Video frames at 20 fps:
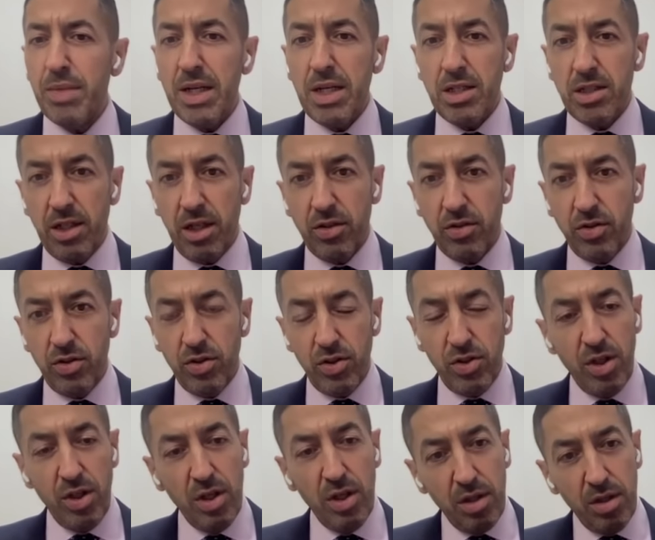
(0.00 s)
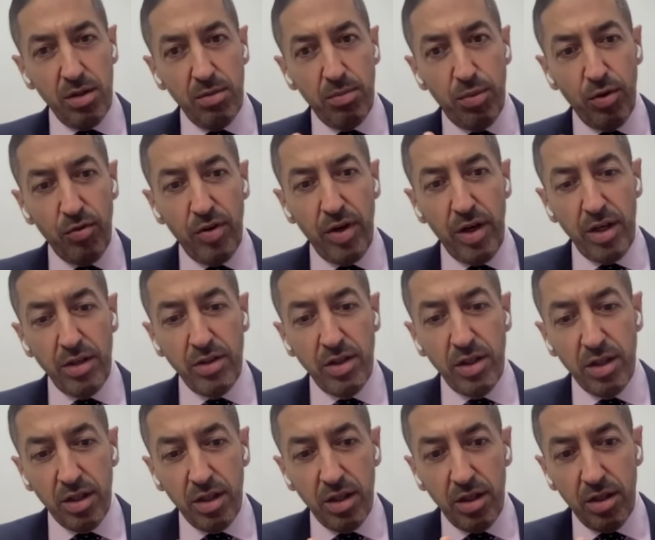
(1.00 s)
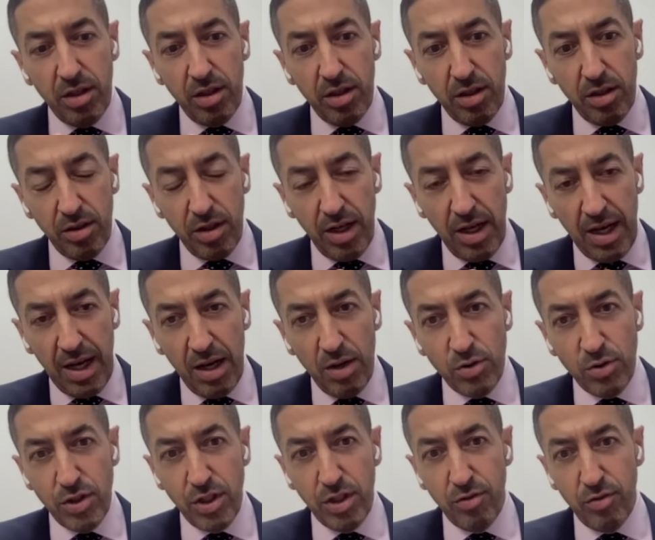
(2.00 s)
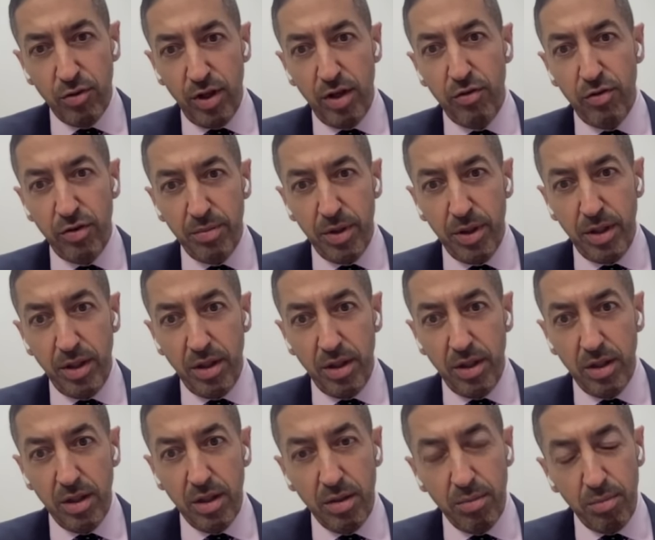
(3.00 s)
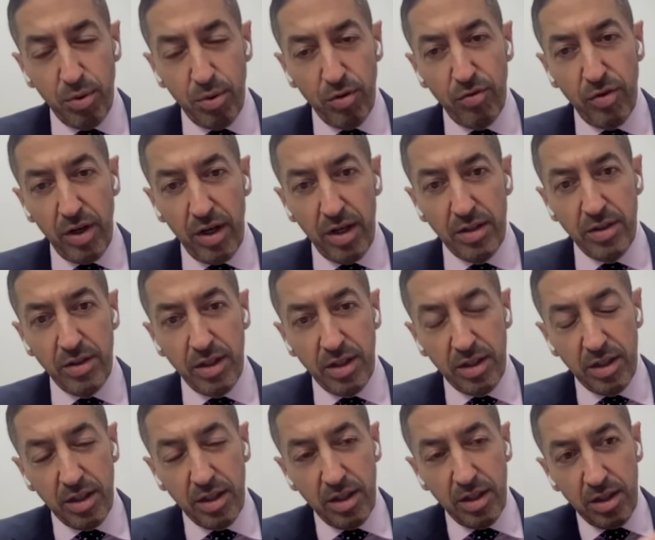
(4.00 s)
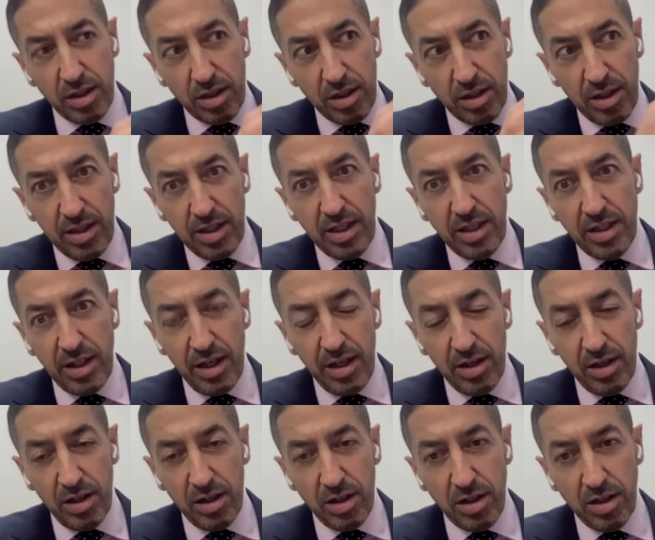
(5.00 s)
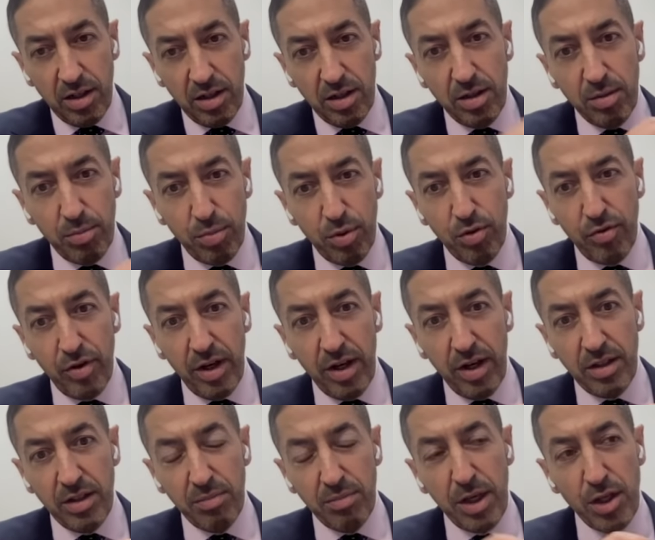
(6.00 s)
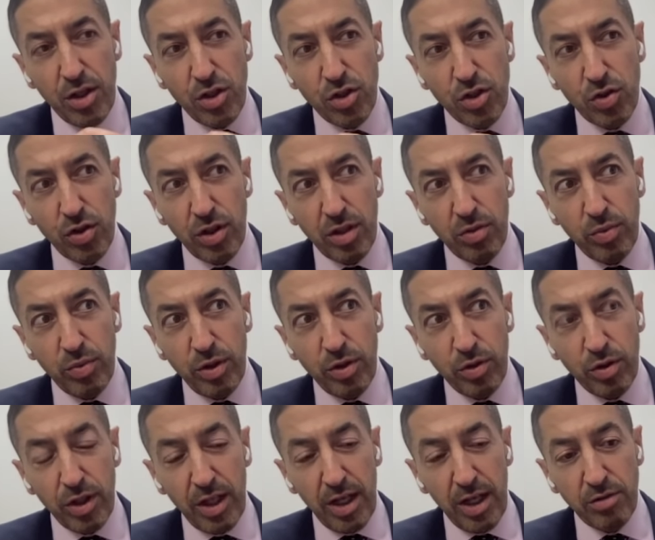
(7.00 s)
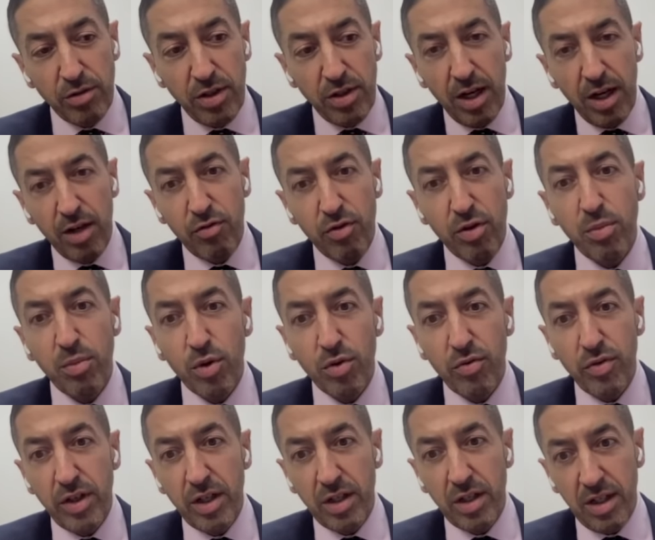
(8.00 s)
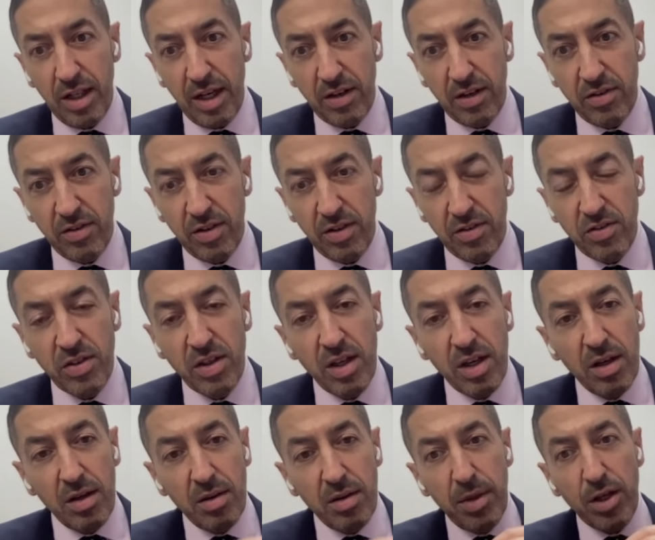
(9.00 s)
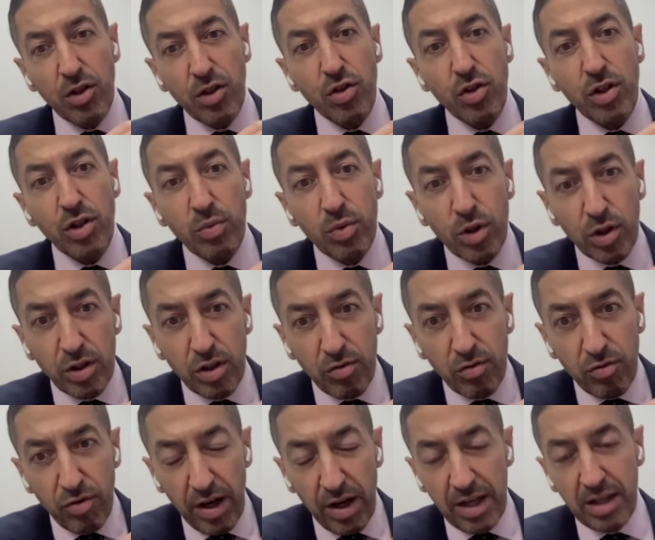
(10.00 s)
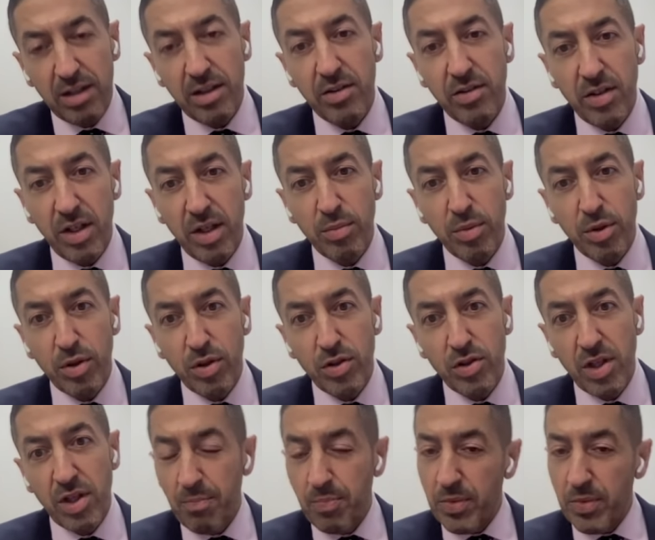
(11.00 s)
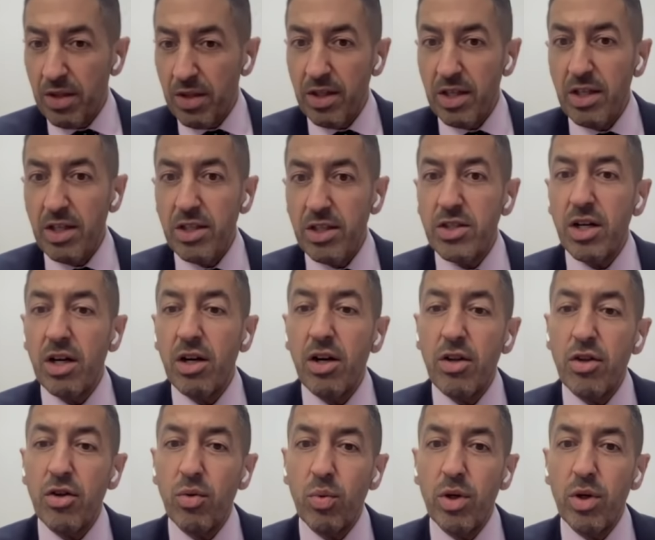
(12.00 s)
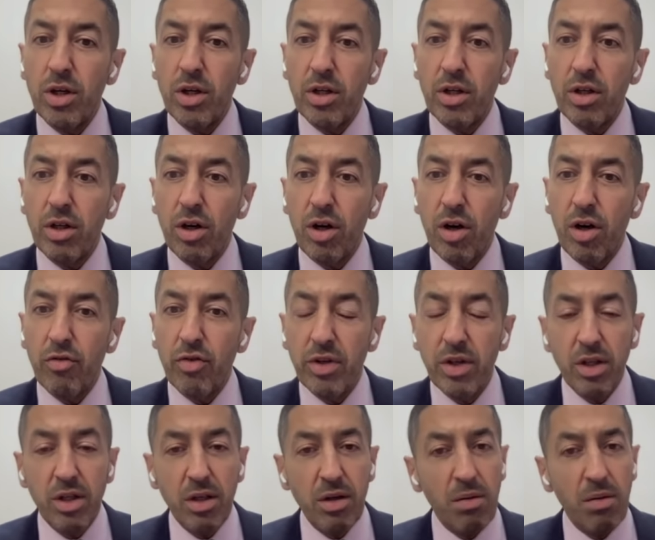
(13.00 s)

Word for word: to many sectors, providing housing for everybody, providing clean air, making sure that we do not die from motor vehicle accidents, making sure that we're not in violent neighborhoods. These are the work of